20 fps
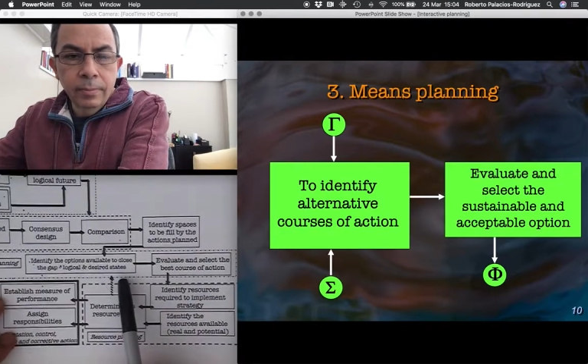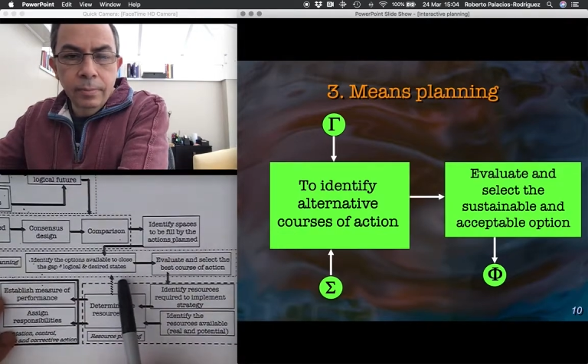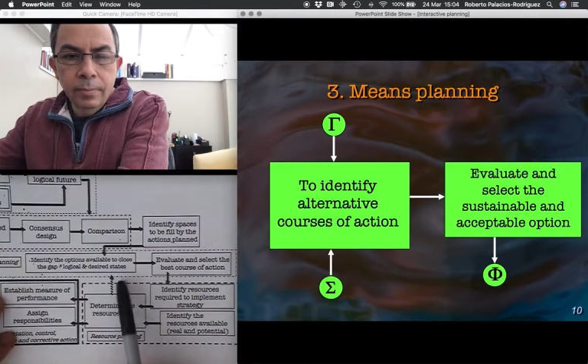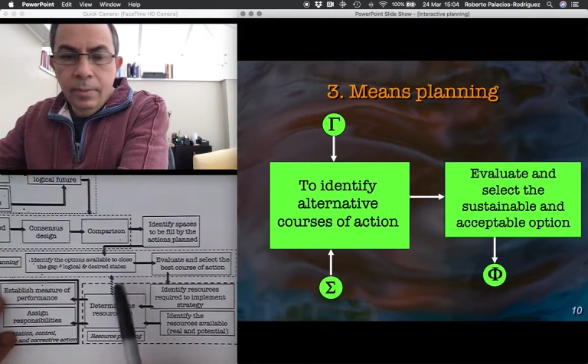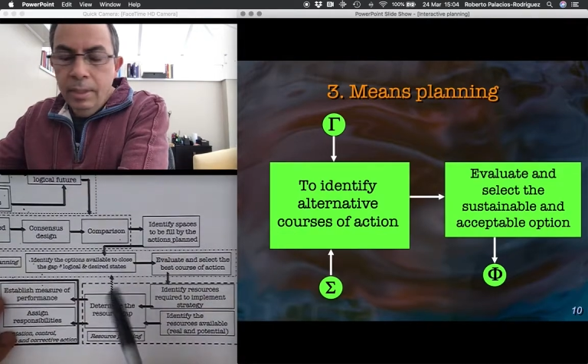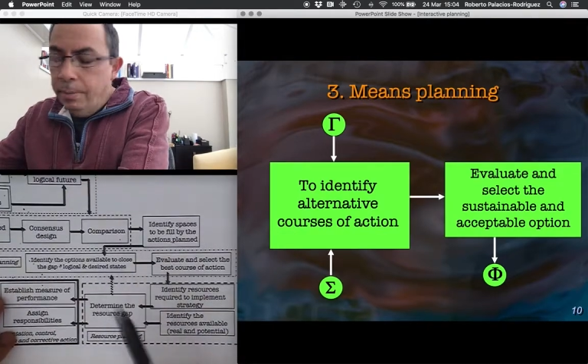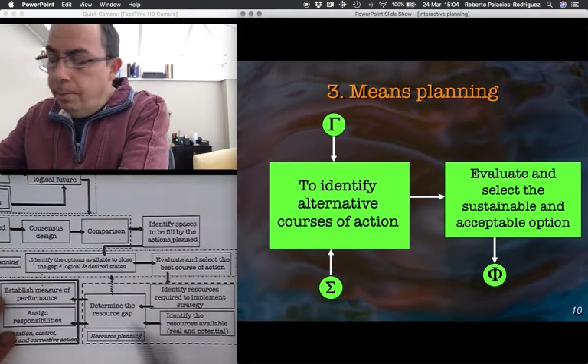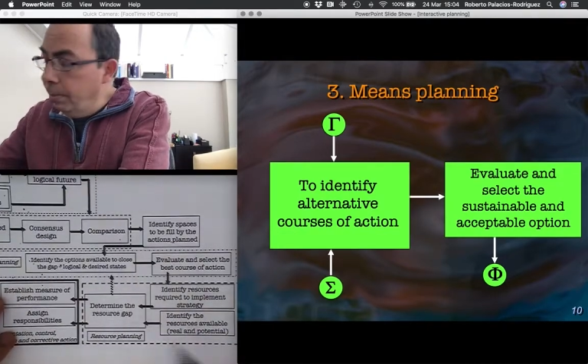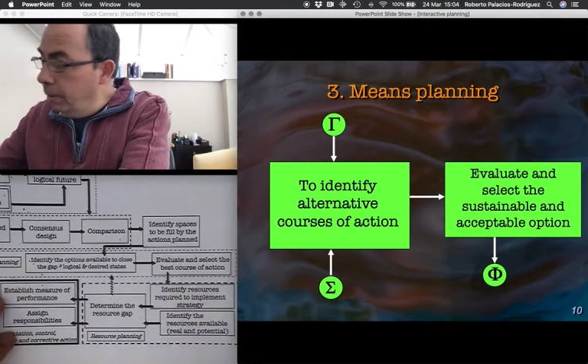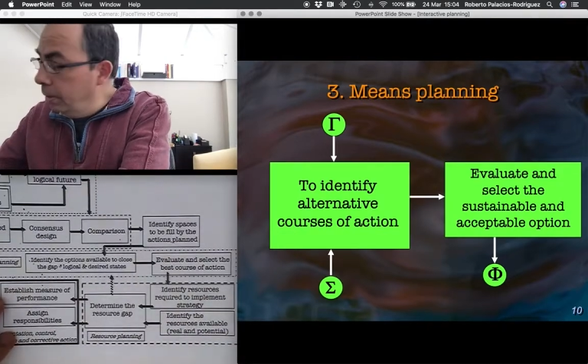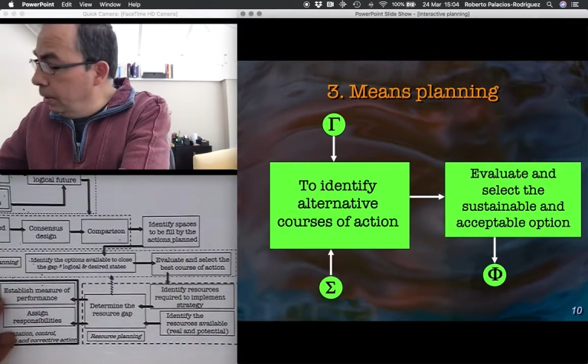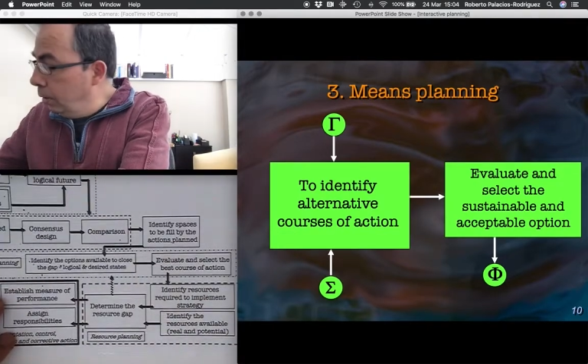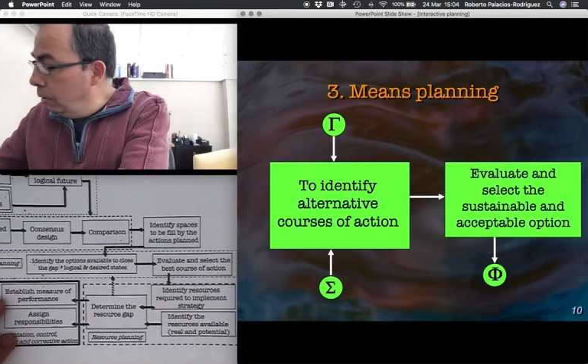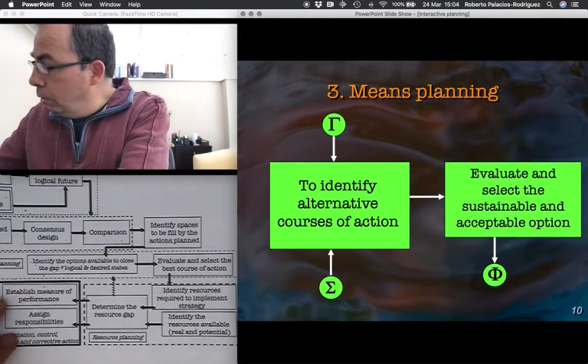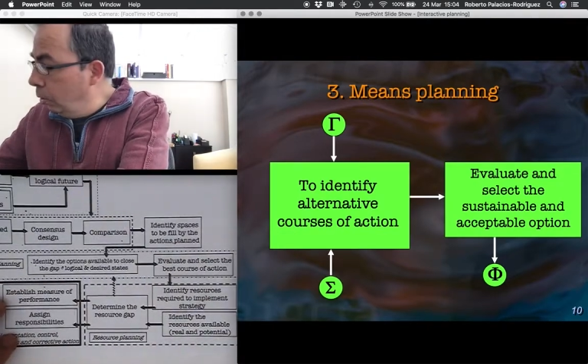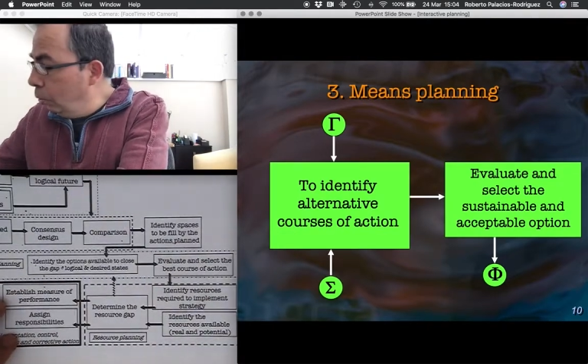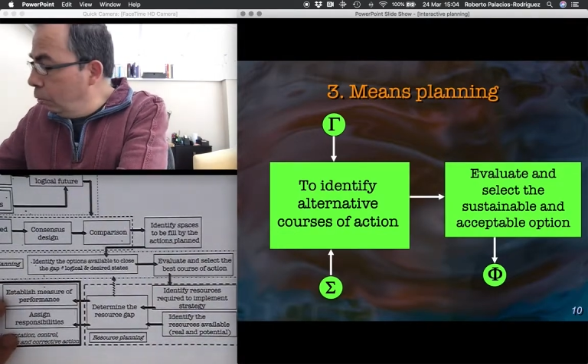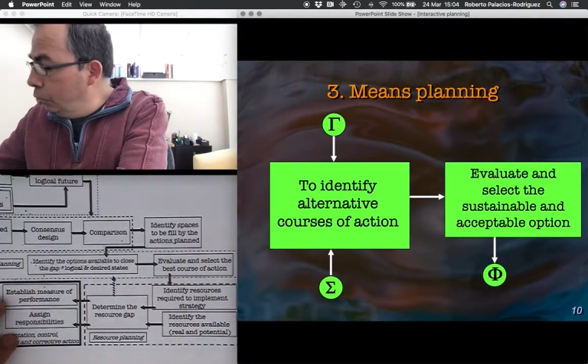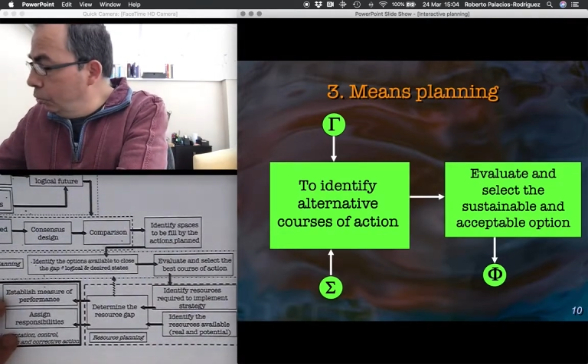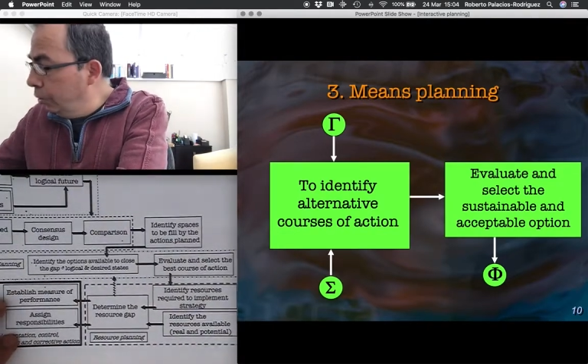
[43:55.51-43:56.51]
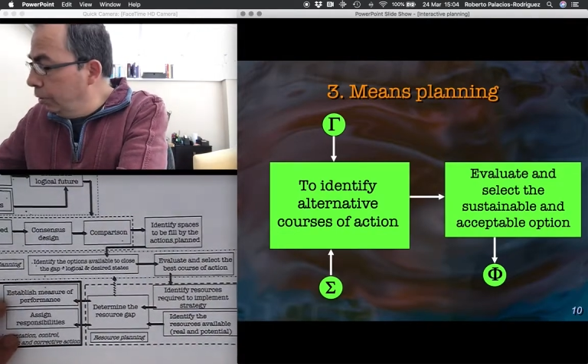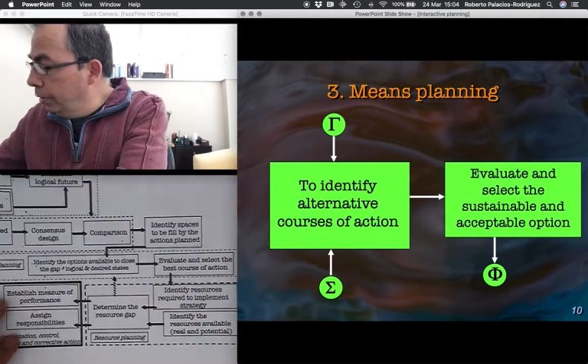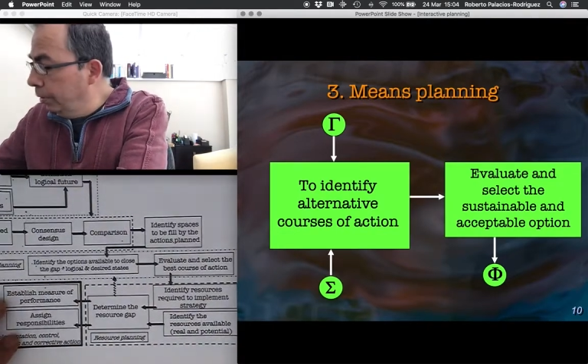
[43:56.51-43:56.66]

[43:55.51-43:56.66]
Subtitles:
let me make it closer.